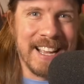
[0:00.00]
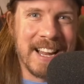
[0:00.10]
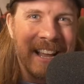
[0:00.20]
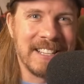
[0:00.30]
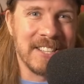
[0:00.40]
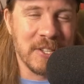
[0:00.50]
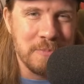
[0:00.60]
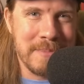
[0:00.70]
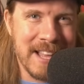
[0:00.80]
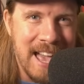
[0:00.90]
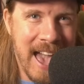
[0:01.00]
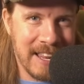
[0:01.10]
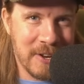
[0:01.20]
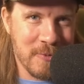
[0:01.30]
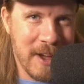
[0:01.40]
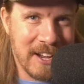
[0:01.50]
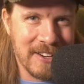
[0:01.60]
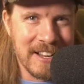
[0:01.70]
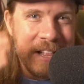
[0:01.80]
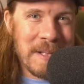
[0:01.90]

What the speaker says: and it doesn't mean I hated a record?